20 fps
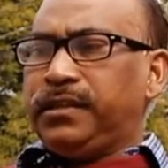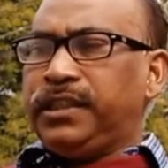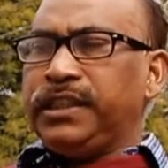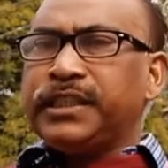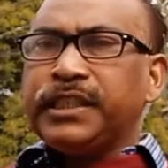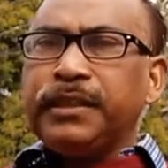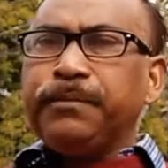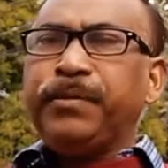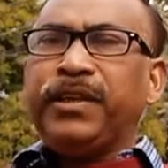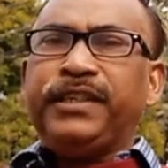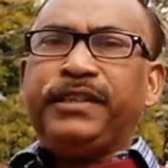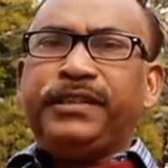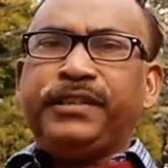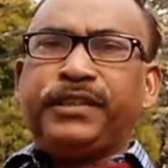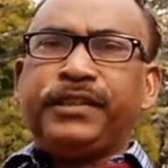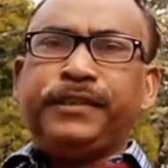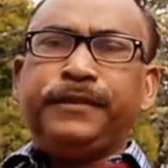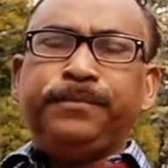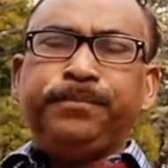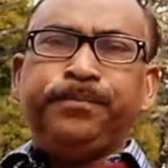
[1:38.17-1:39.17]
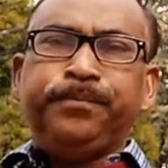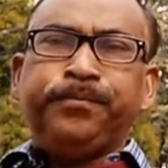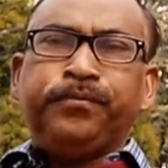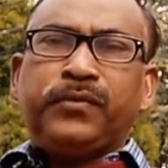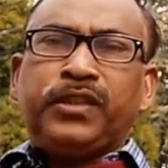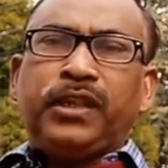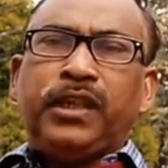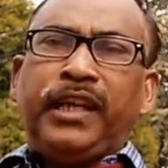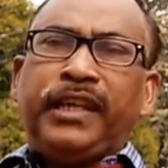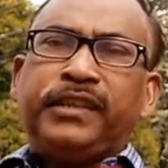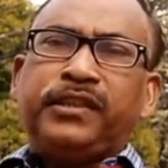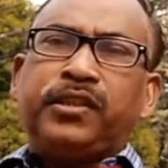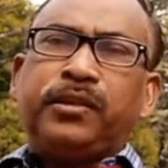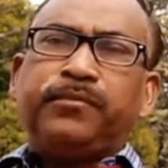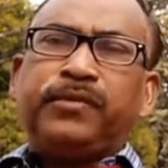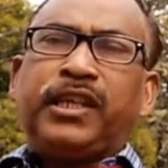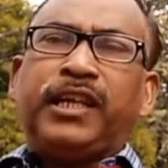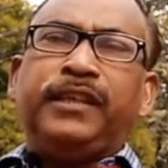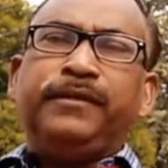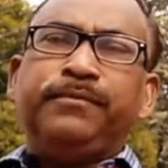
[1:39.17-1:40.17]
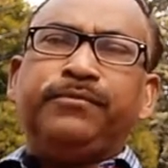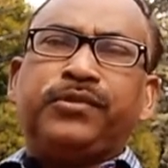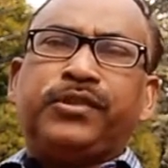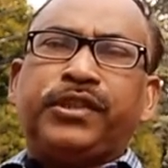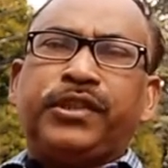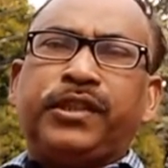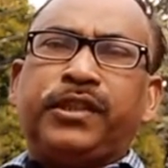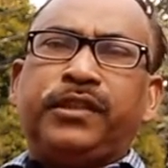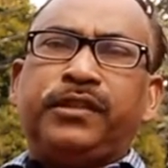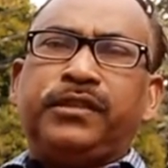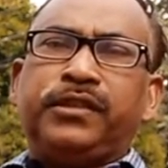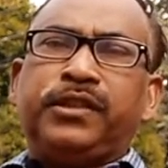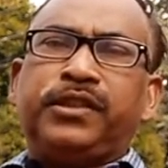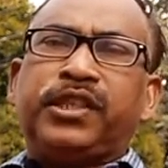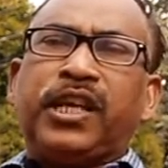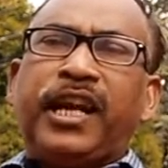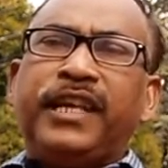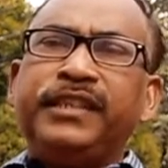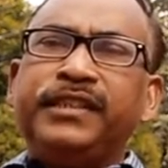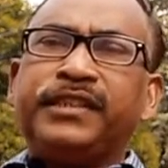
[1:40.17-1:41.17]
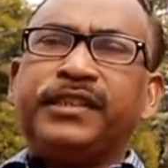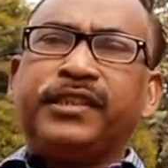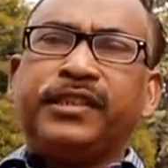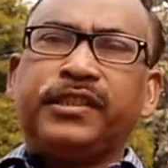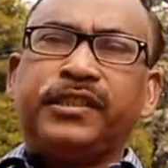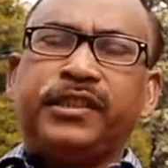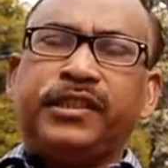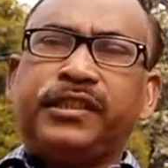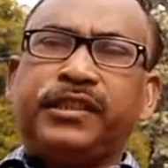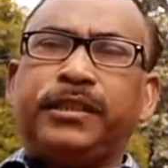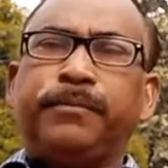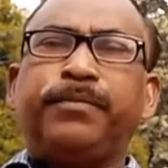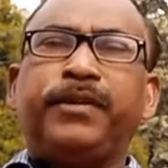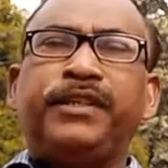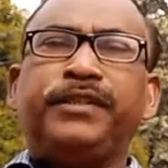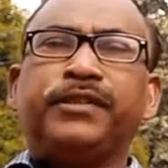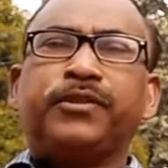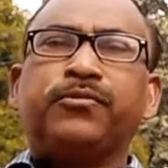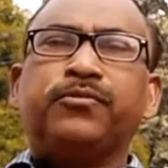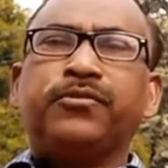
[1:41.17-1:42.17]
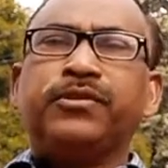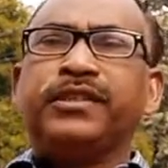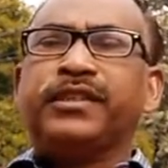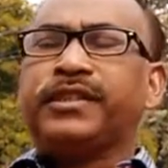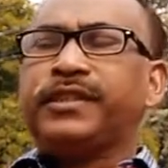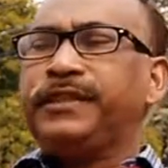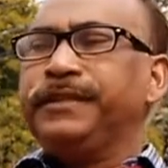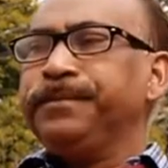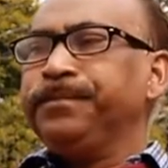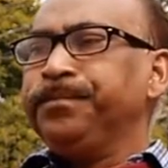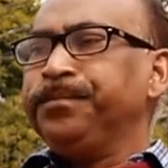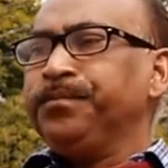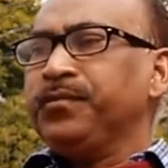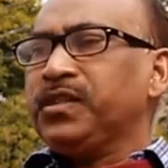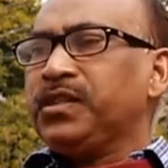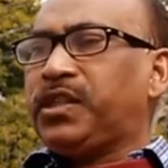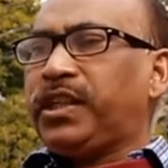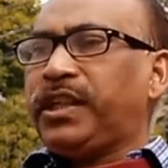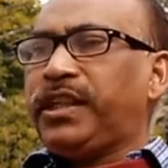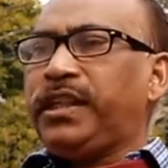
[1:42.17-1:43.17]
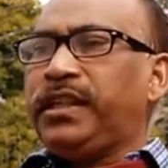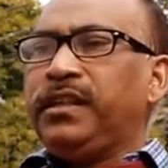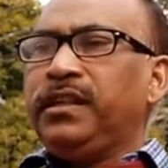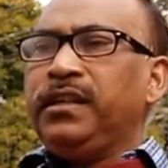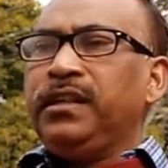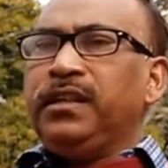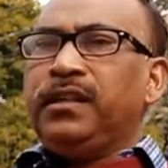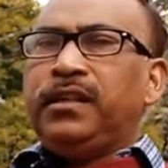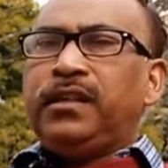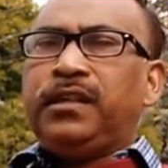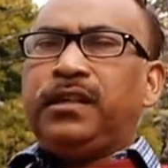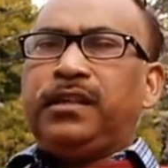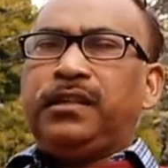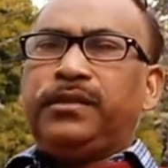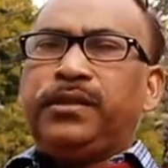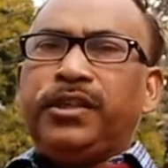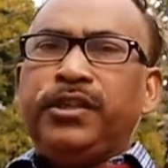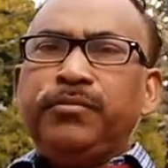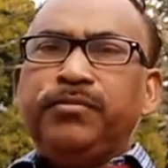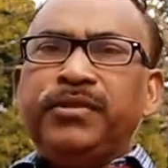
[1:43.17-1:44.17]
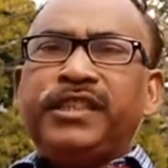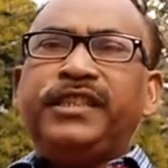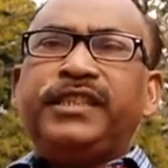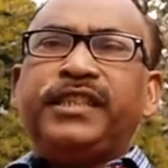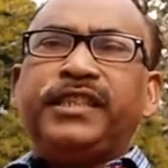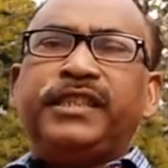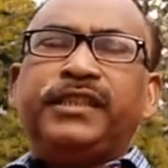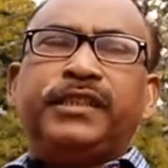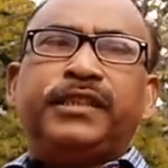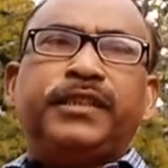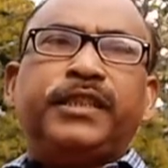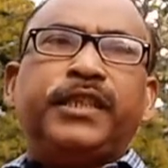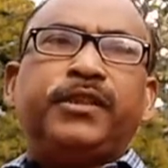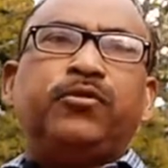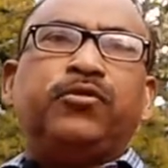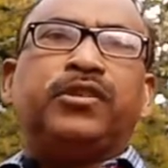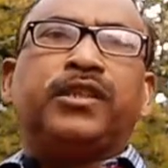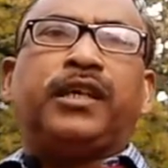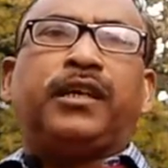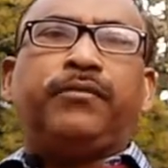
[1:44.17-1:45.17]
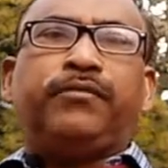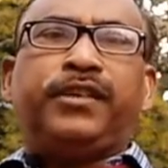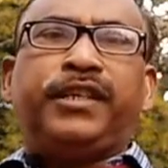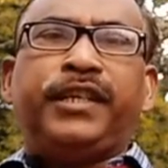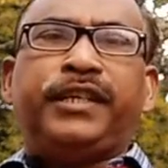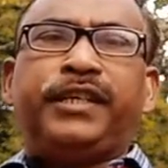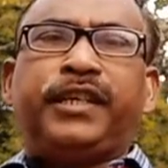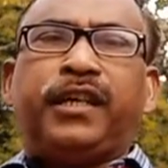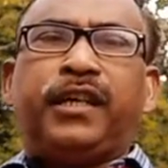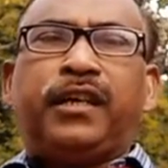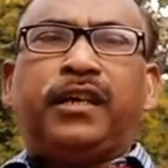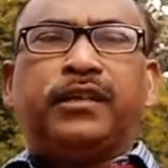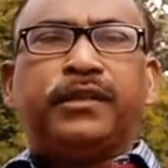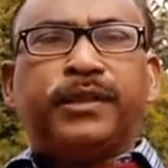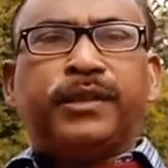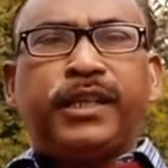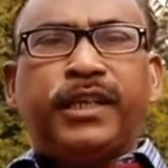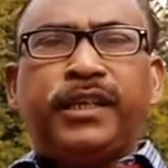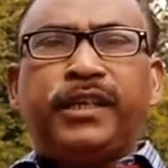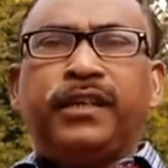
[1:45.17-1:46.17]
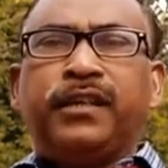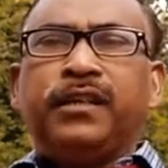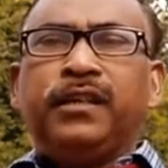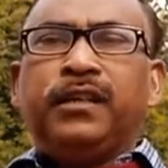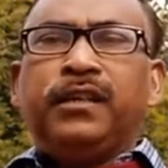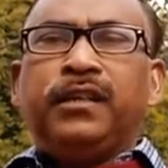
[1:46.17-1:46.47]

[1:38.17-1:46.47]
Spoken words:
disciplines, like sometimes the science discipline students say the humanities, they don't have data, or they